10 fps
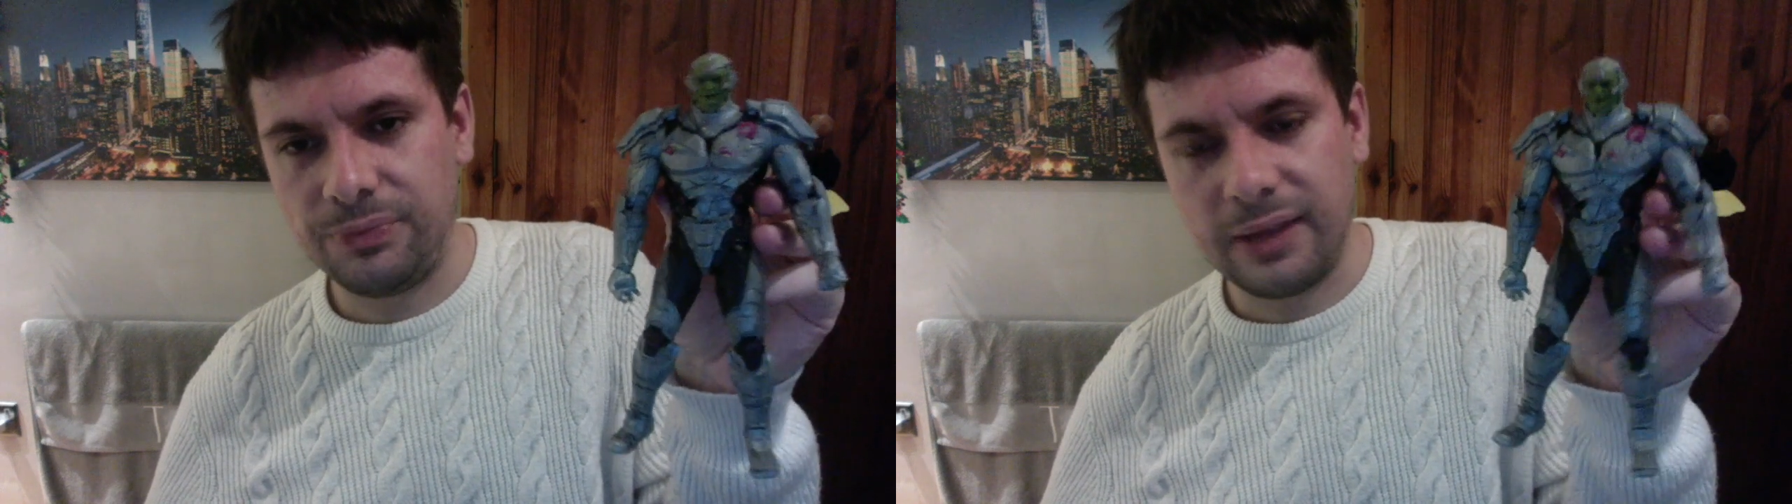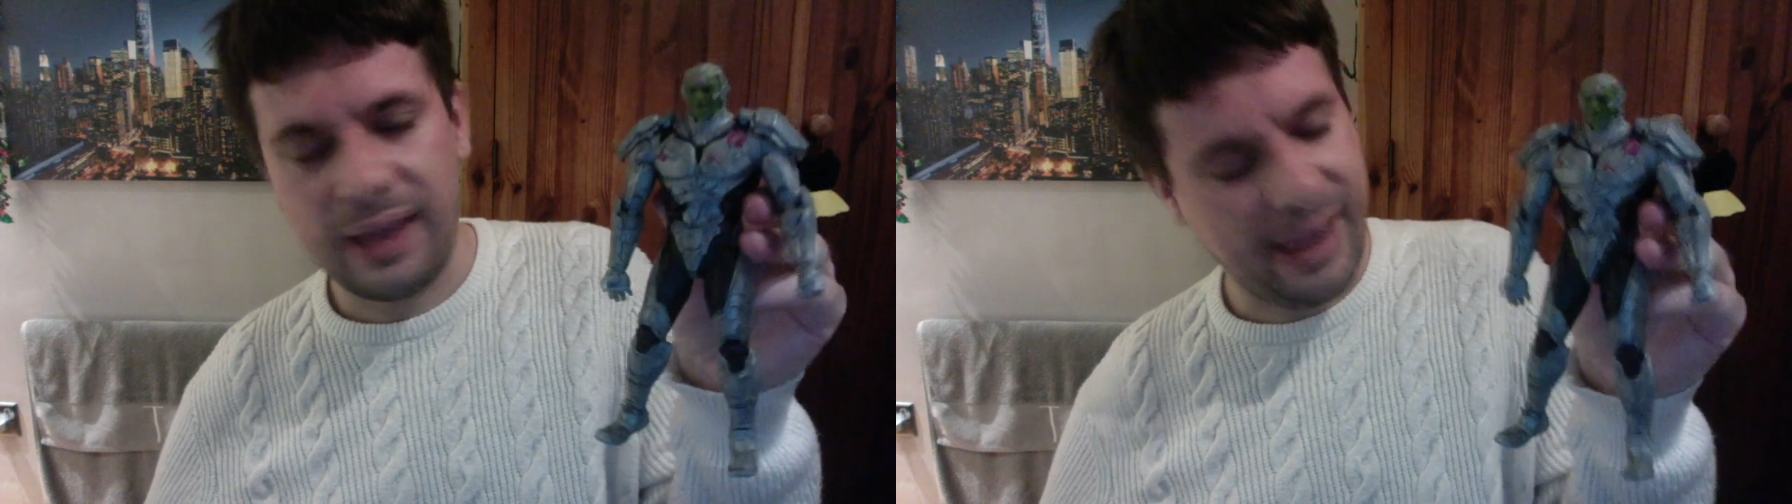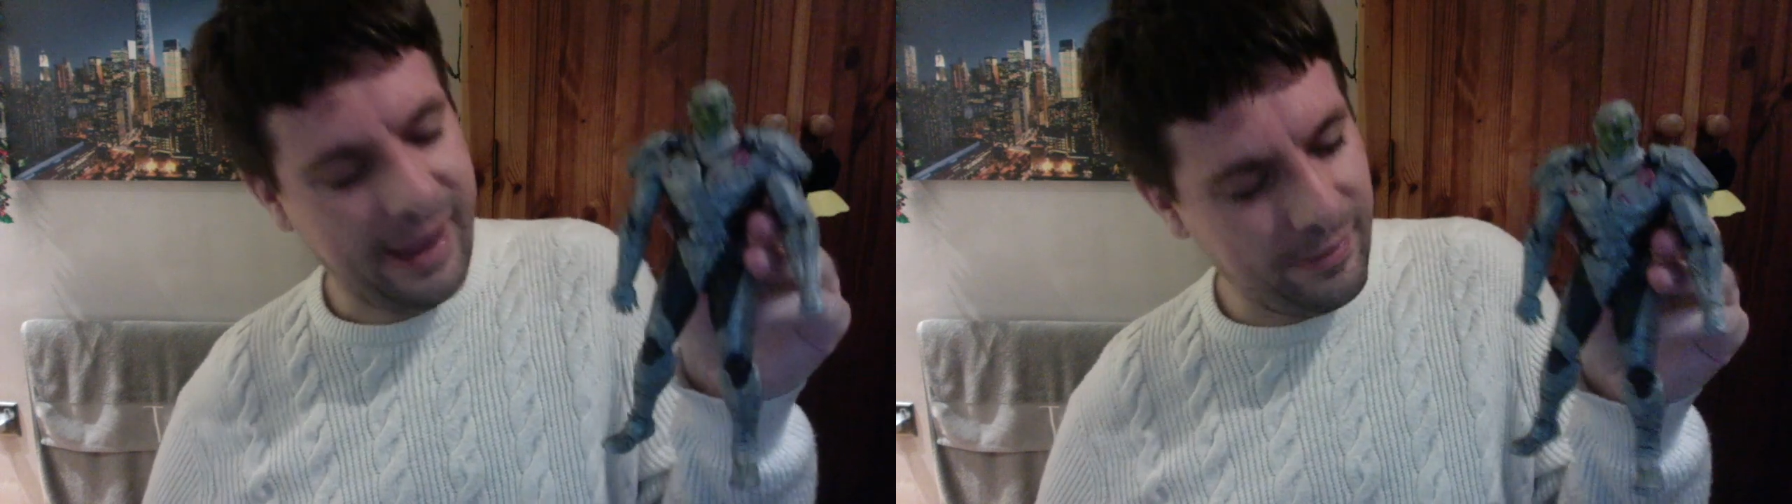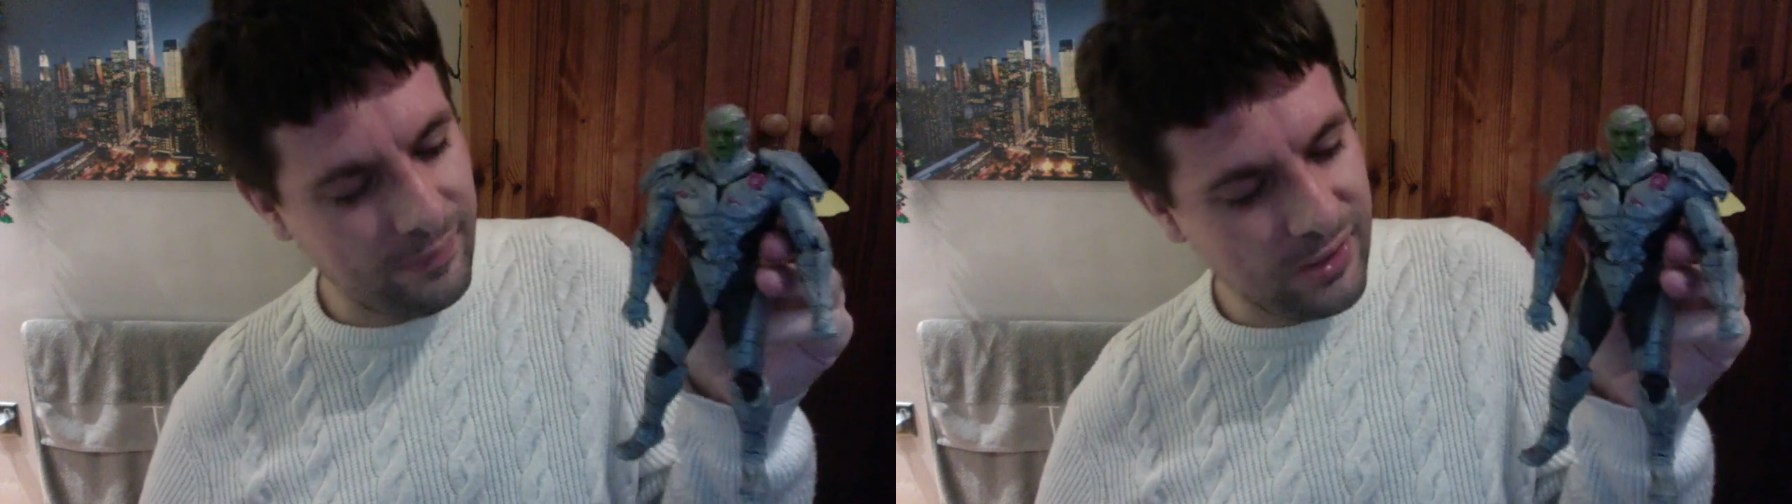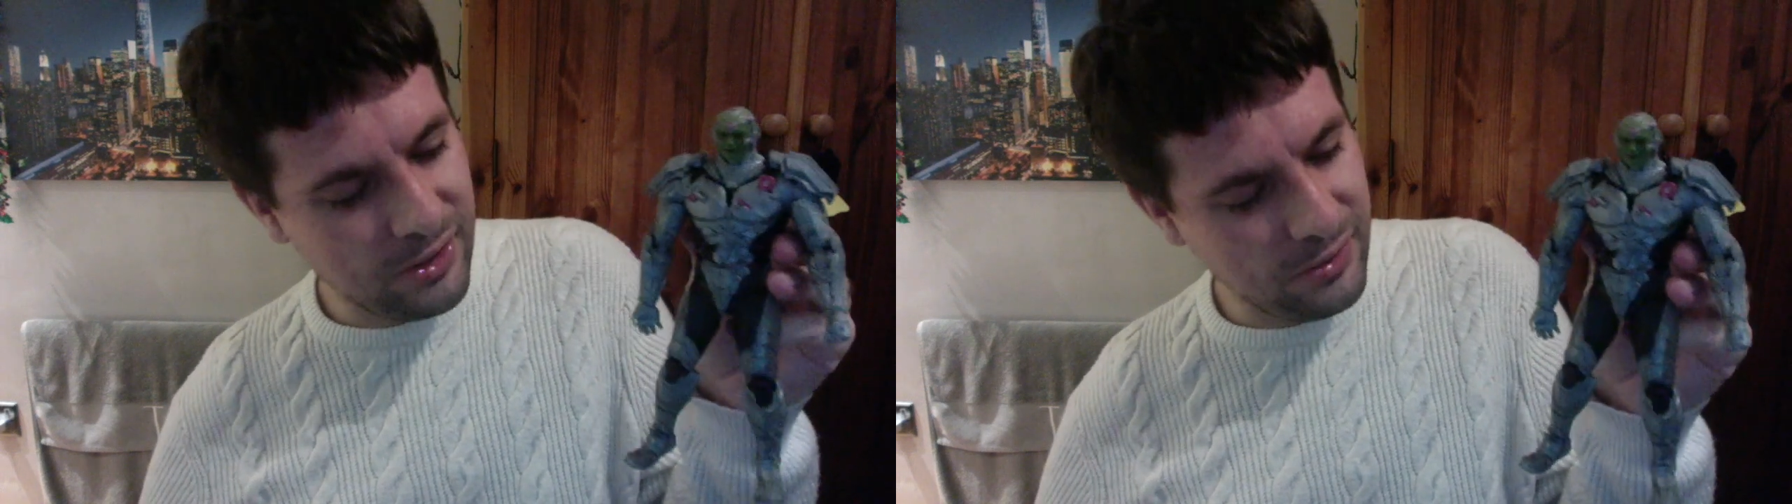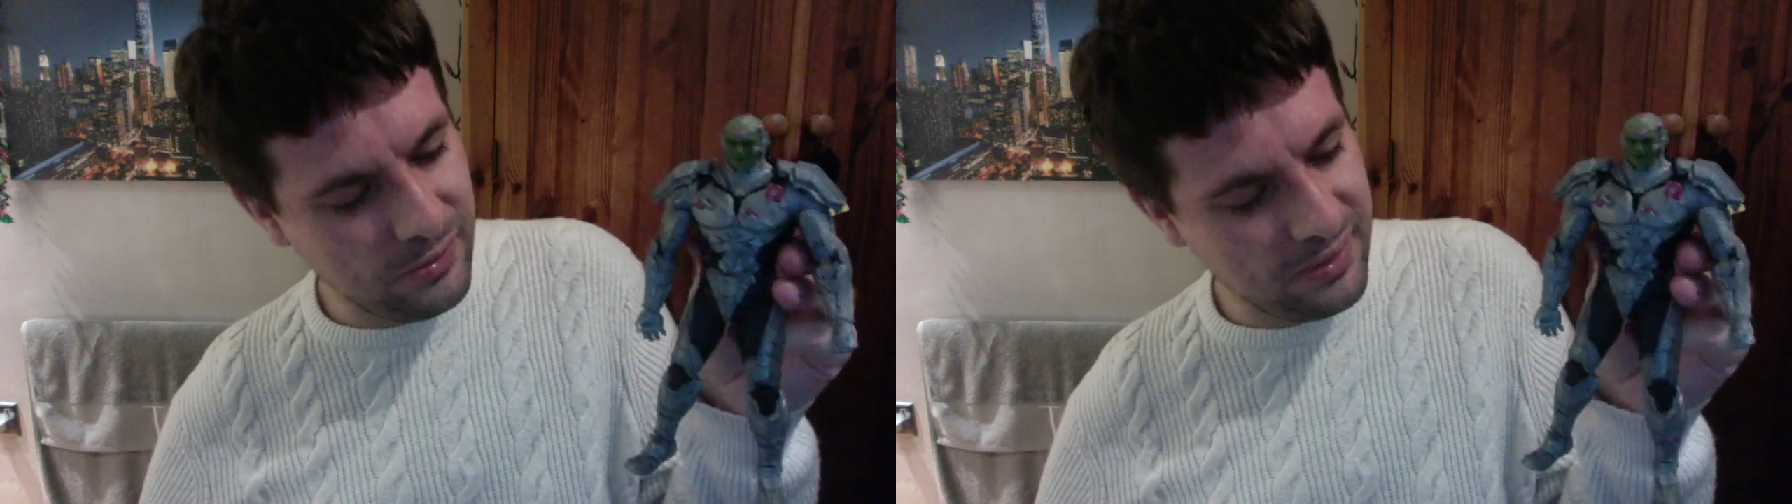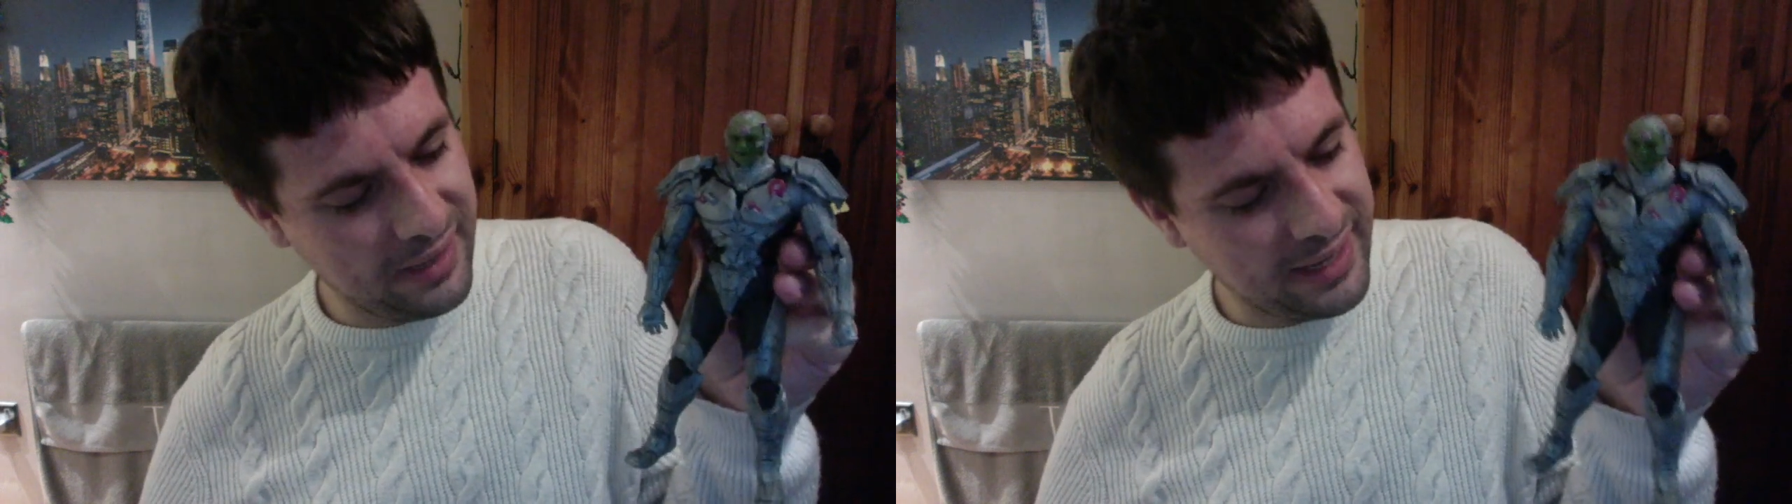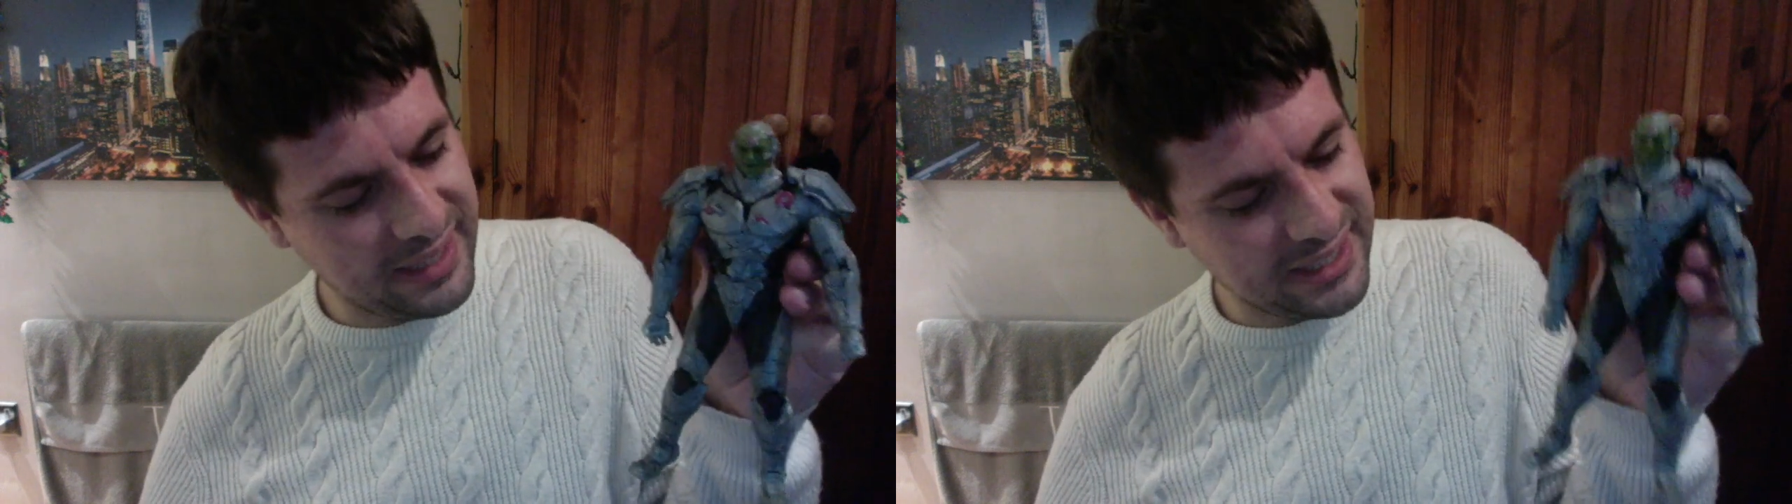and we do
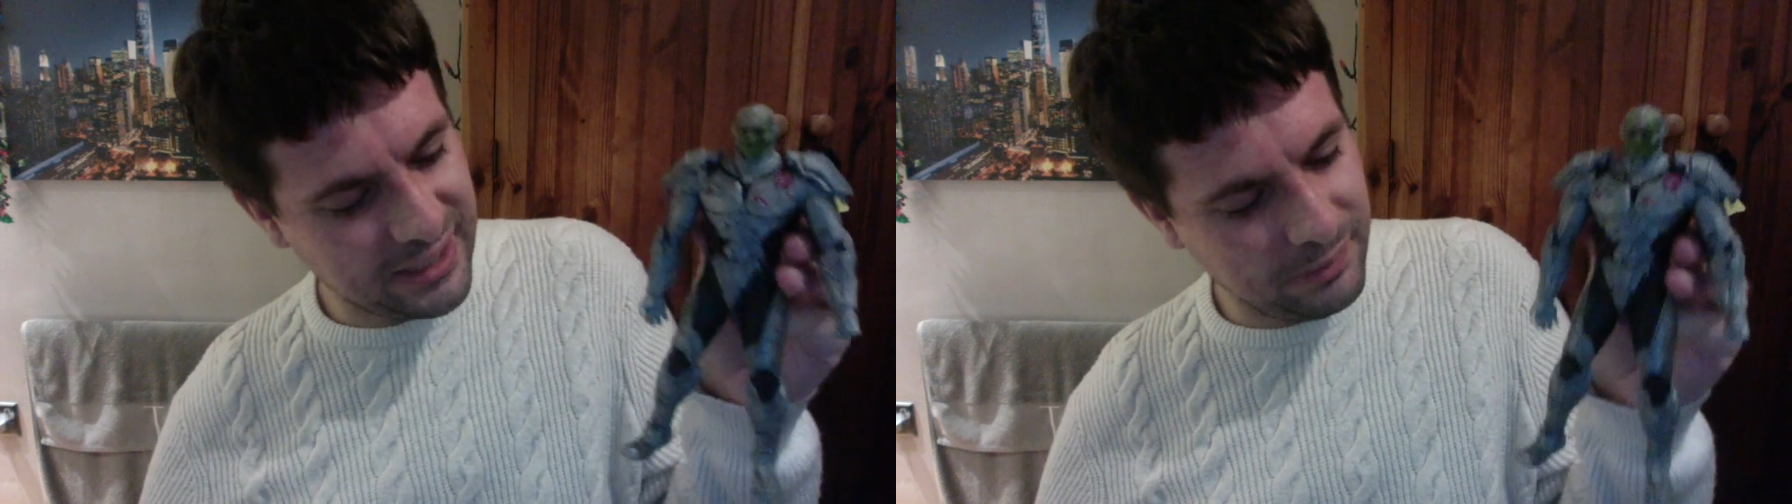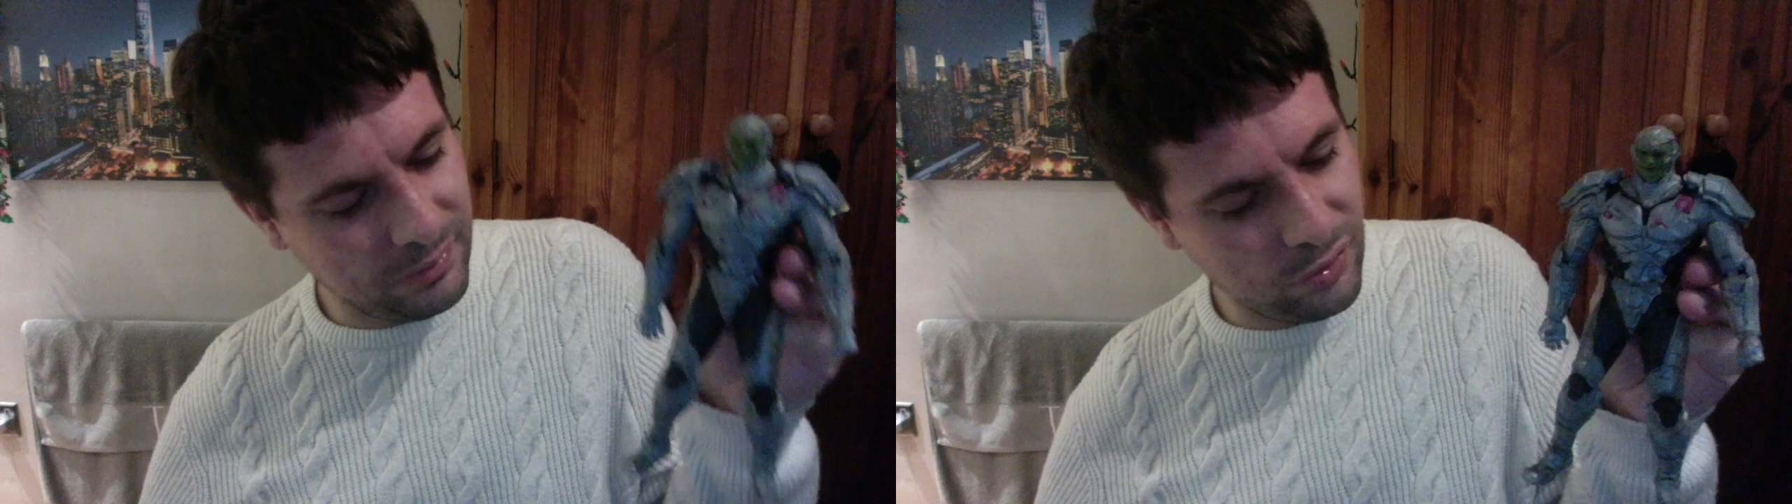get some